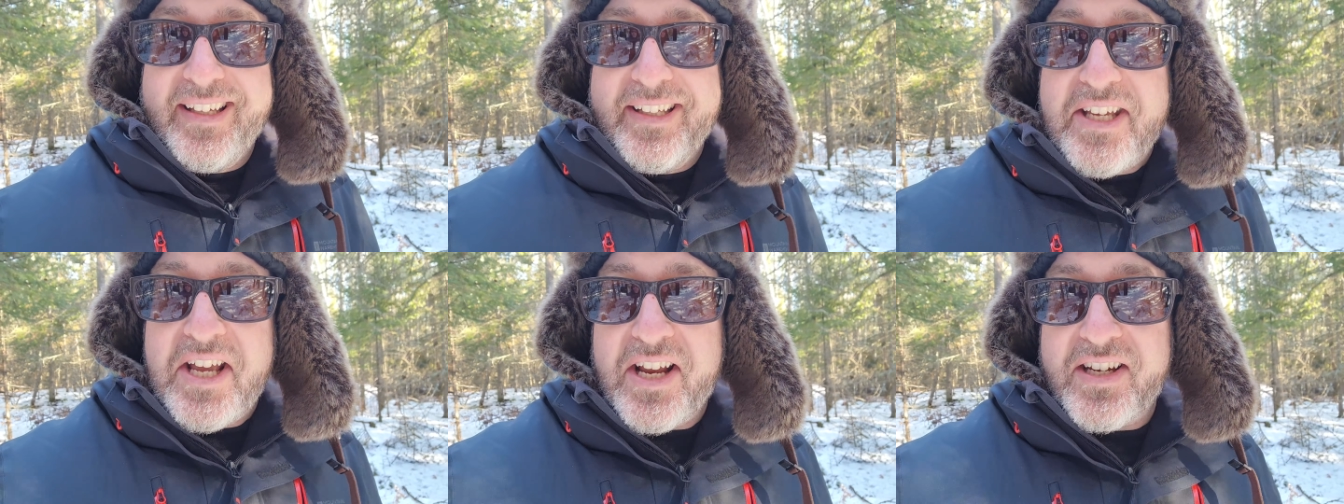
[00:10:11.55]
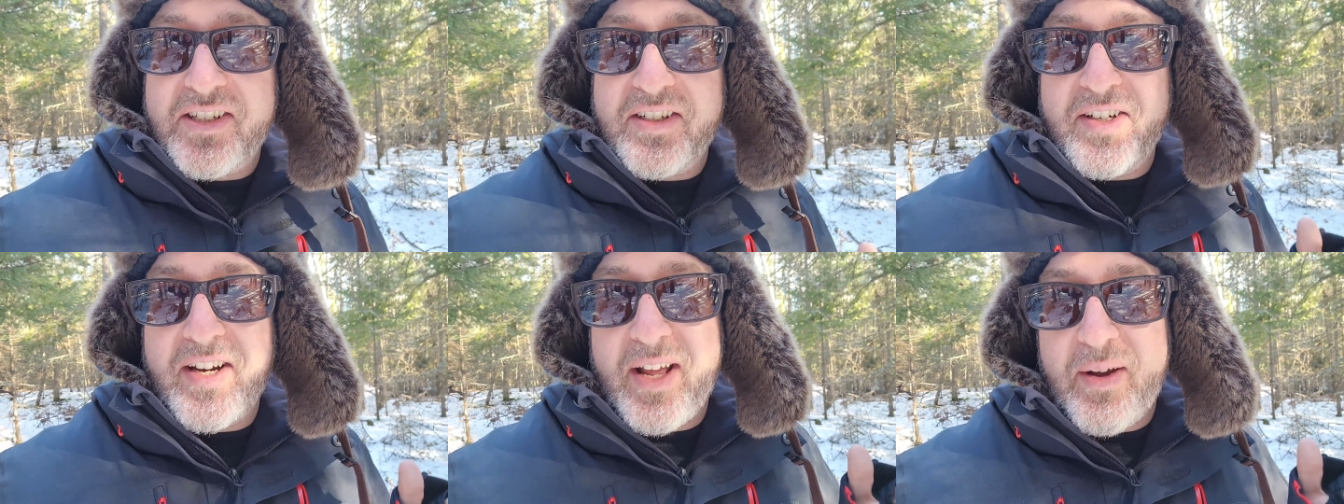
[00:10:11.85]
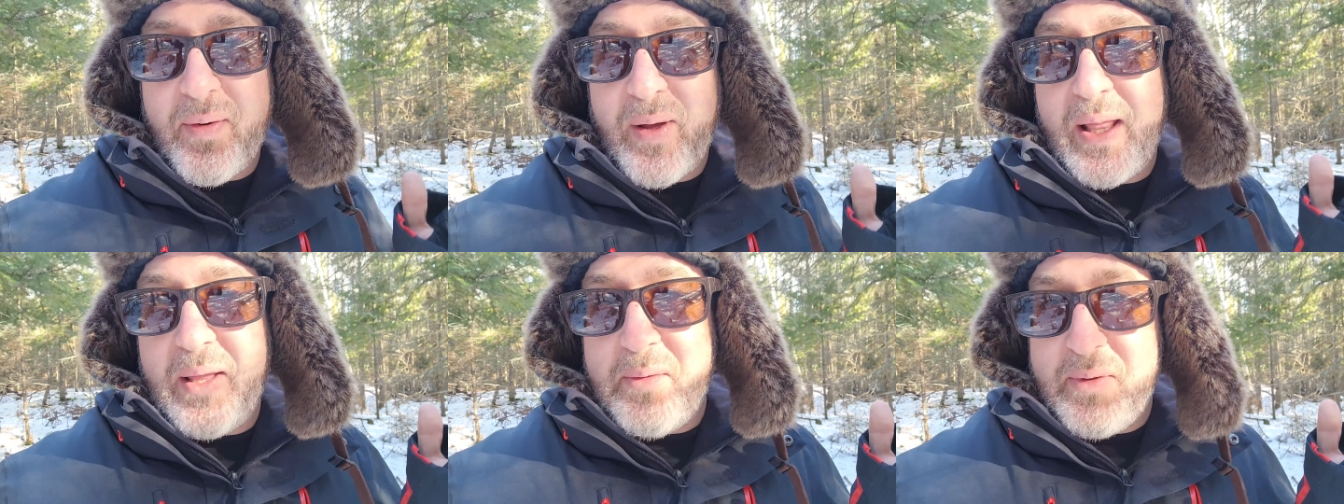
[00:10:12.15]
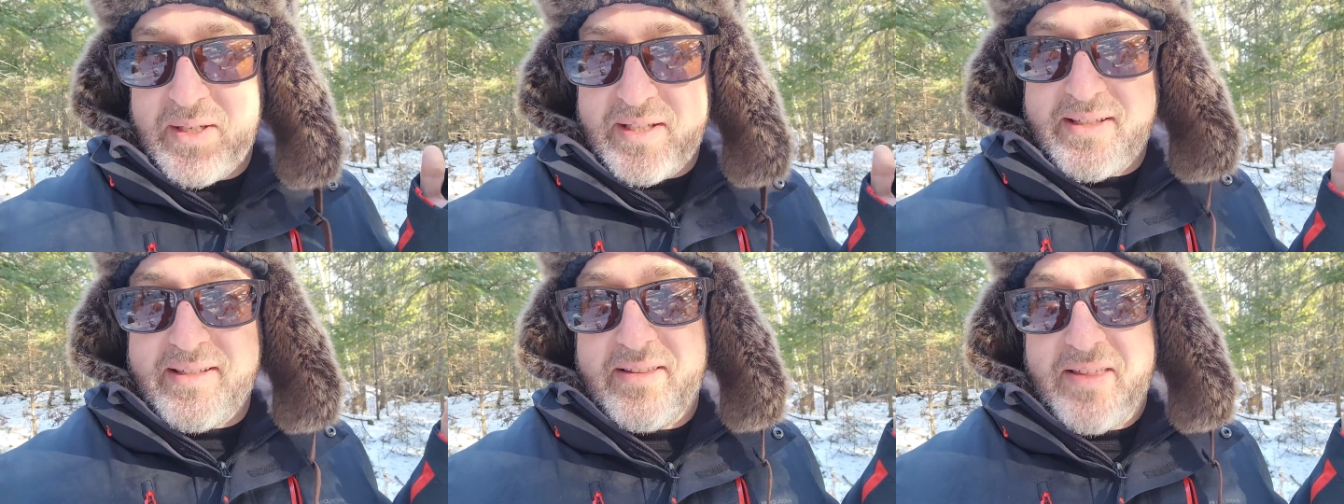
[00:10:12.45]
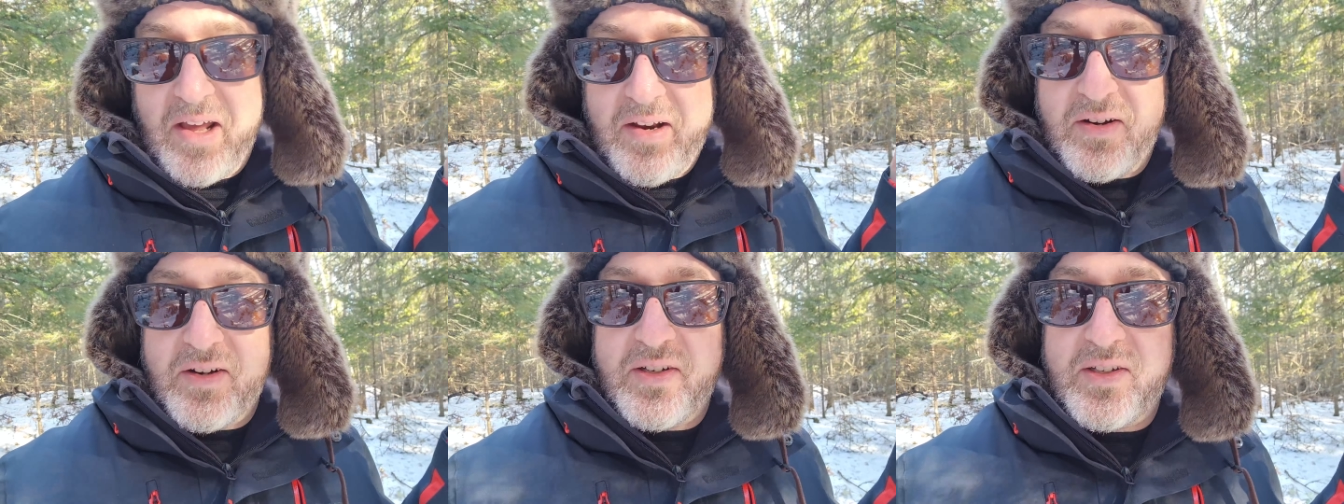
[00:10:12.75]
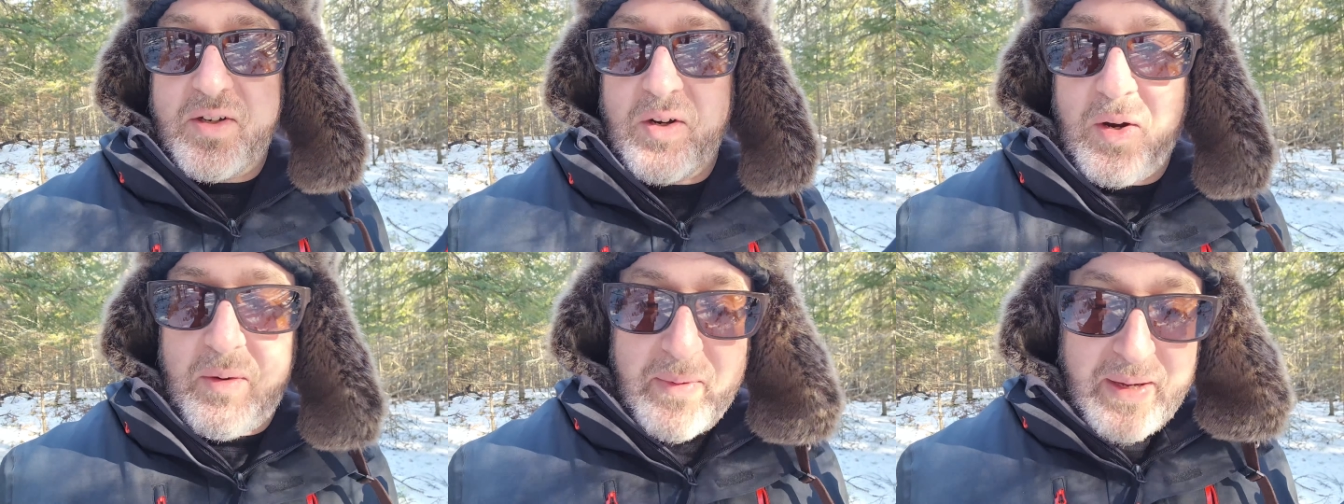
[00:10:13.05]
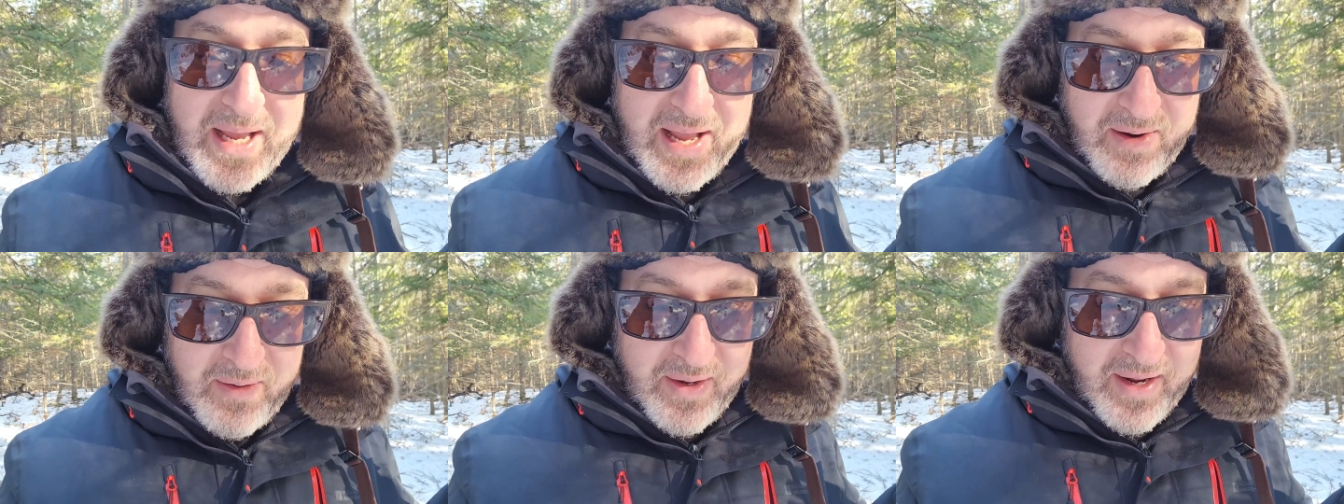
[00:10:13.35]
Yesterday, while it was
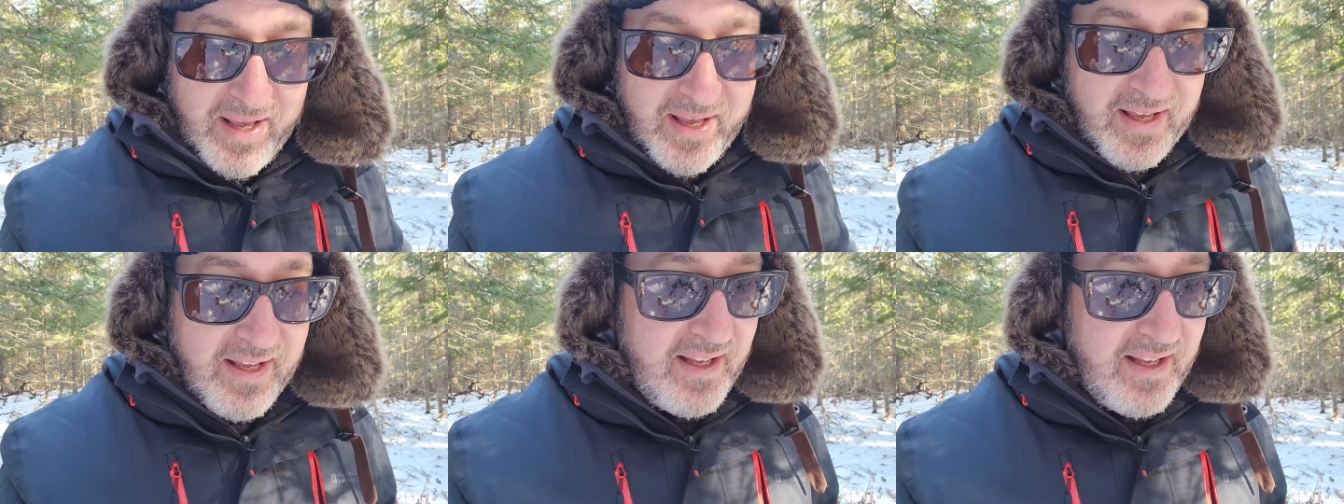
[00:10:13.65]
thunderstorming out,